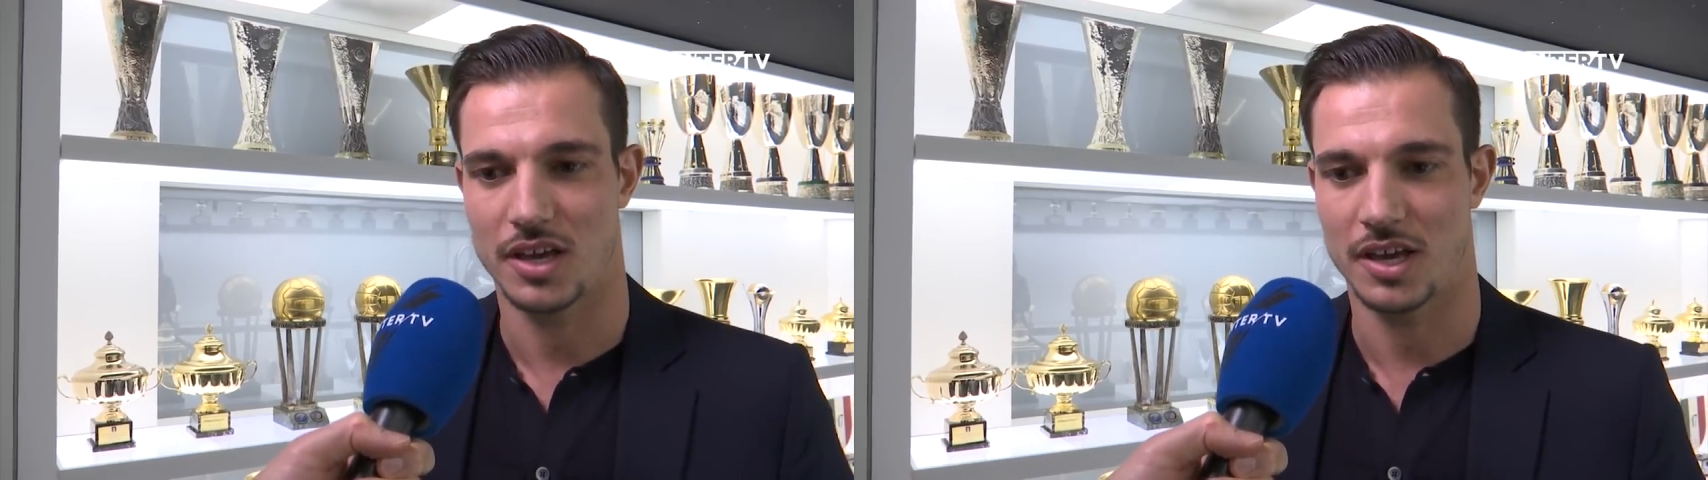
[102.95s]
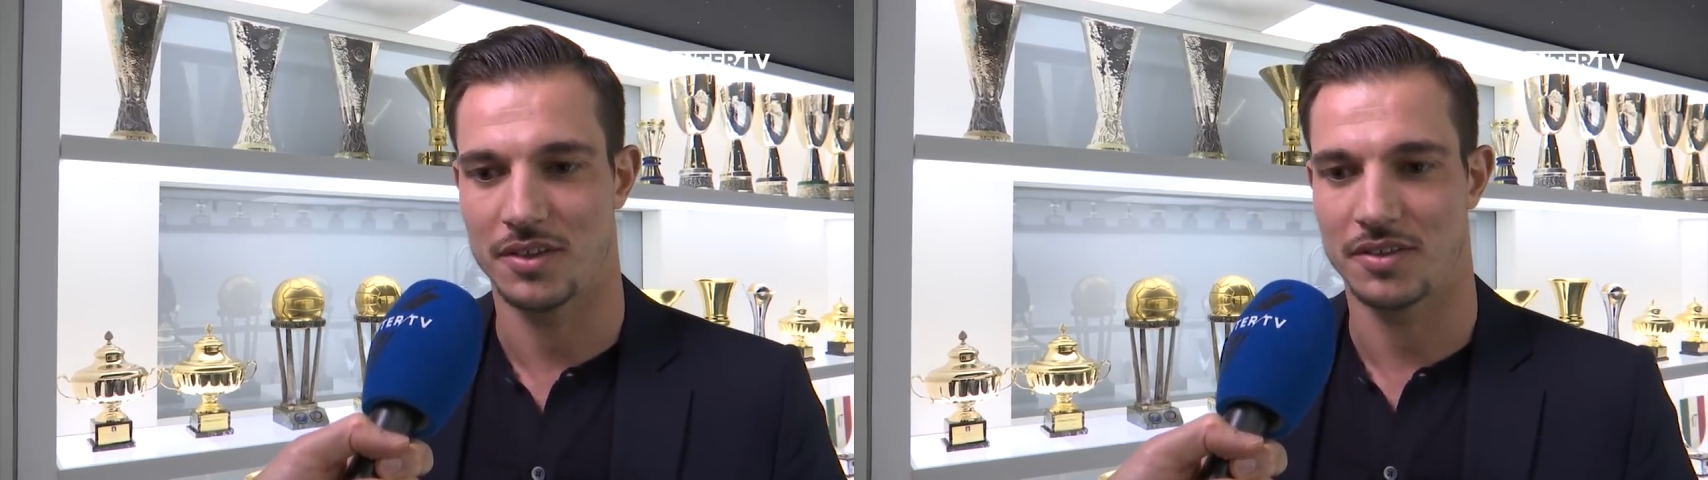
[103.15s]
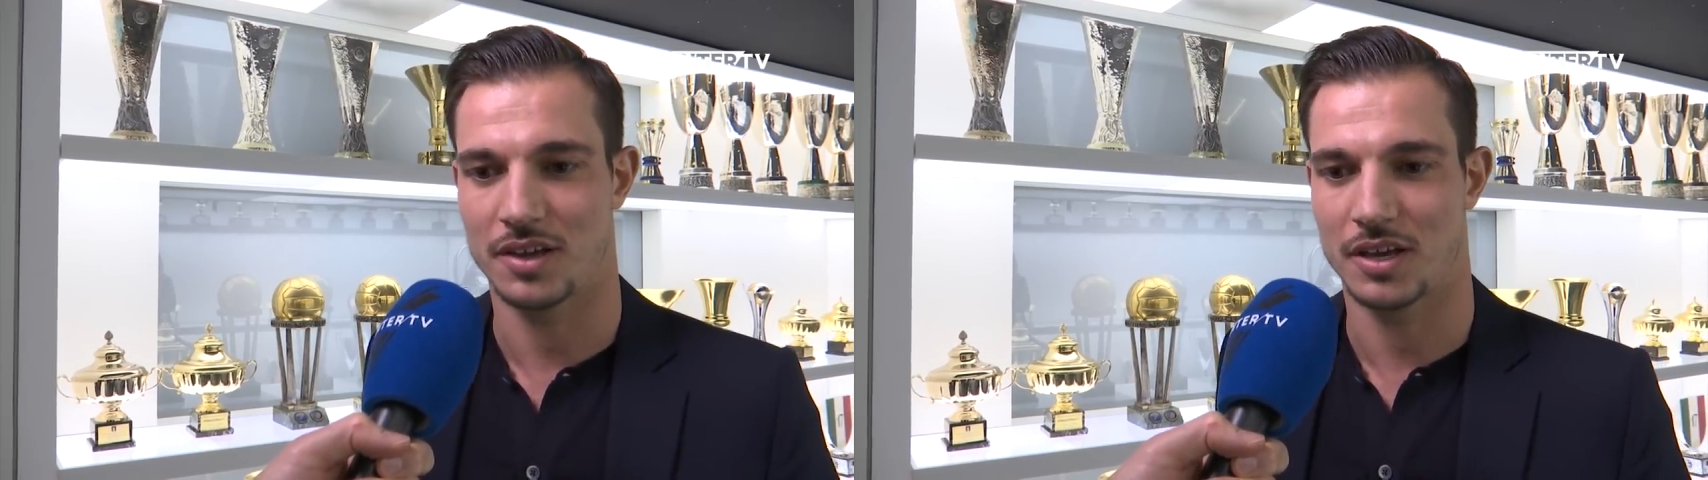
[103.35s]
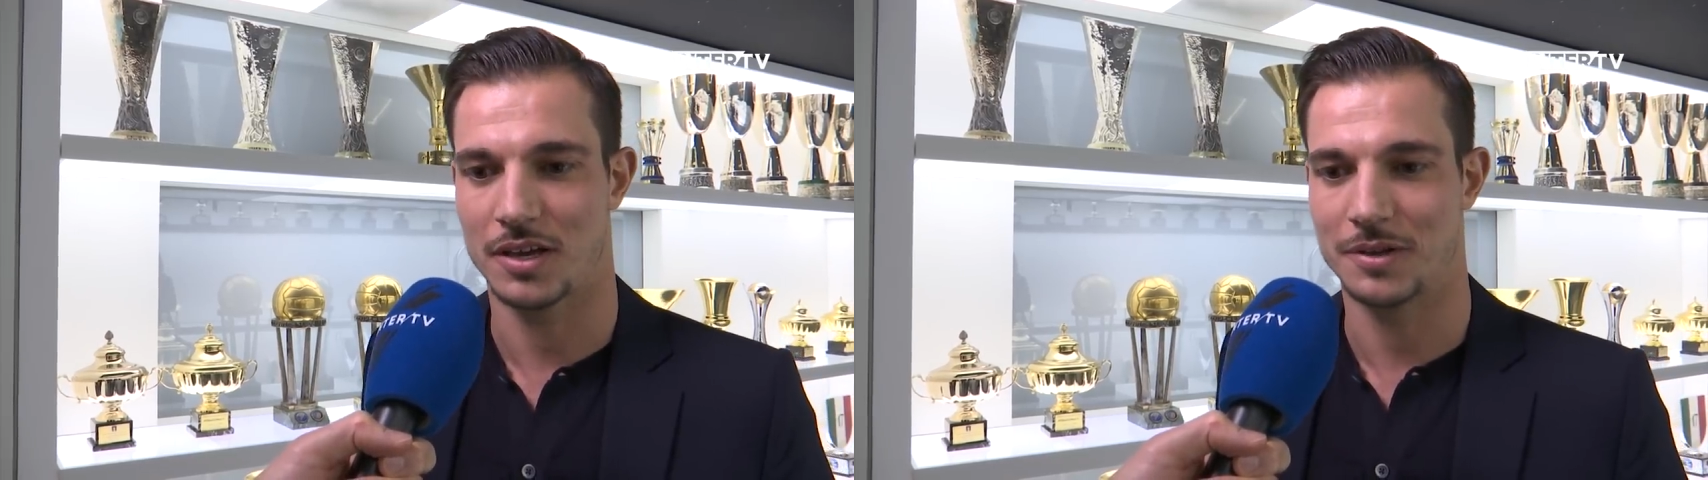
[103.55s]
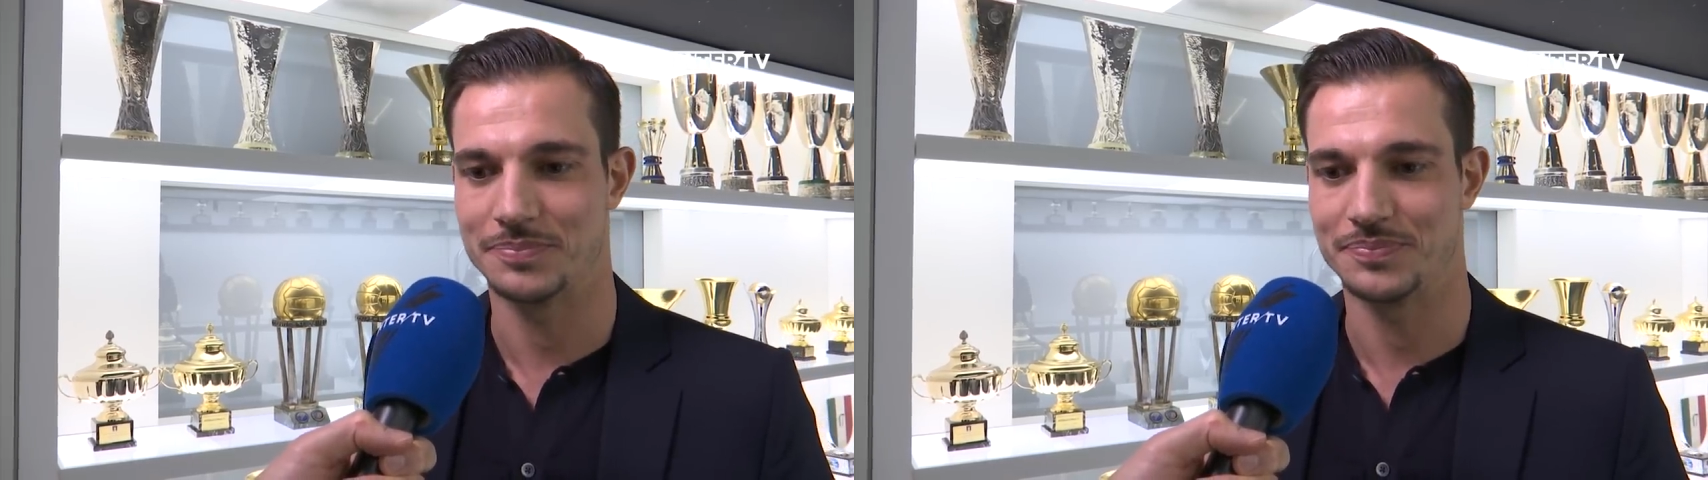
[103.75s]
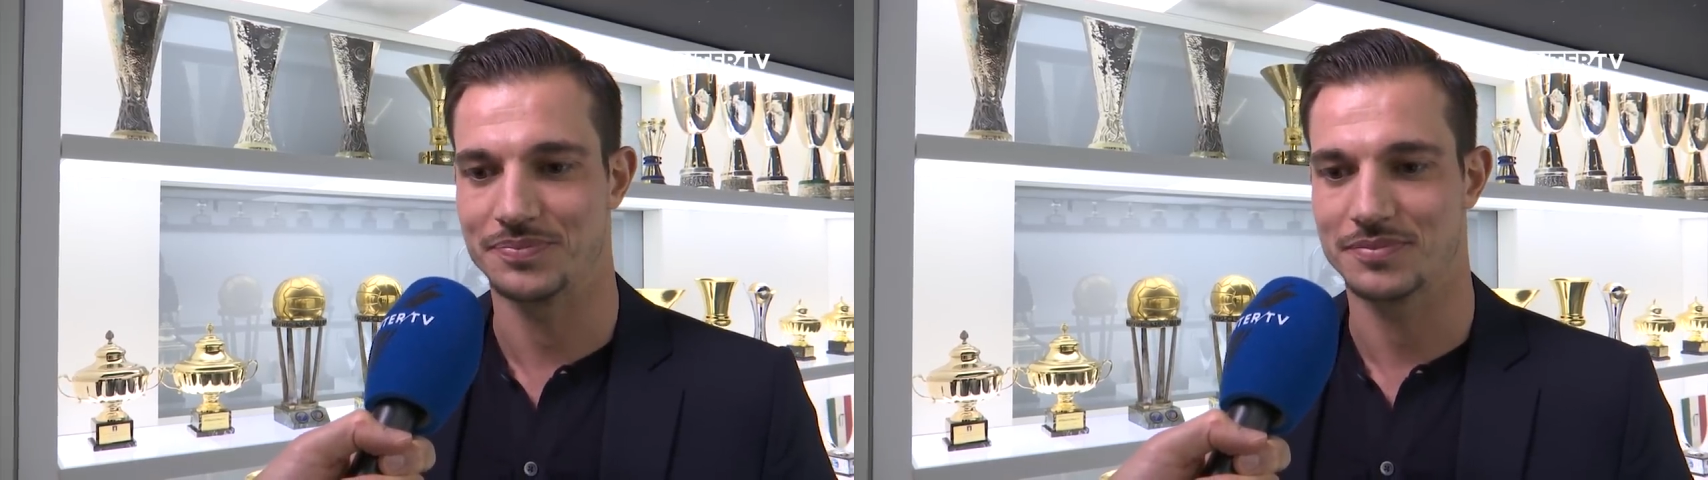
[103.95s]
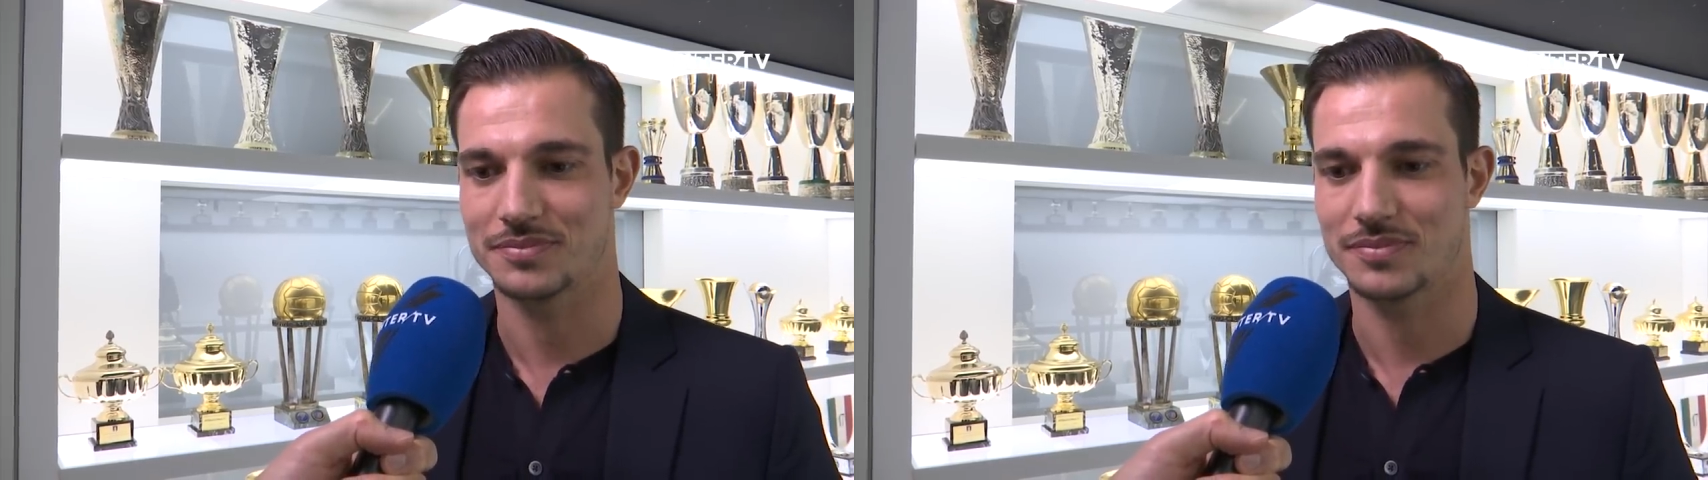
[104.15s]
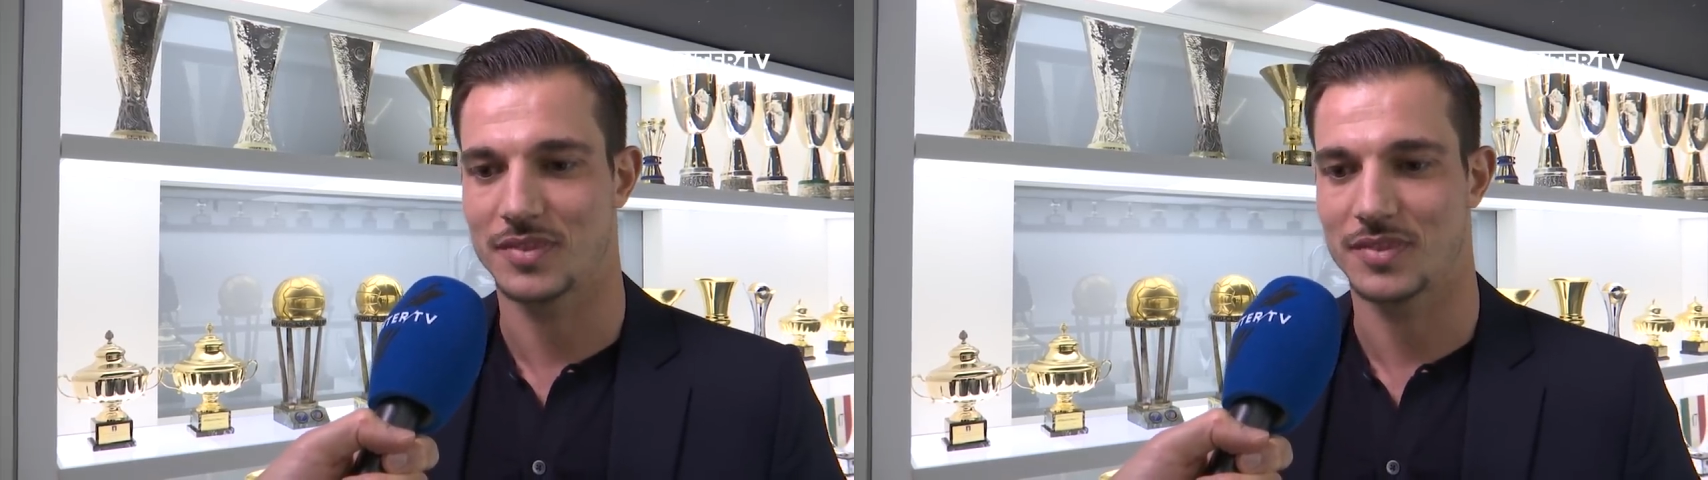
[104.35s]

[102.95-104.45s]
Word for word: And um,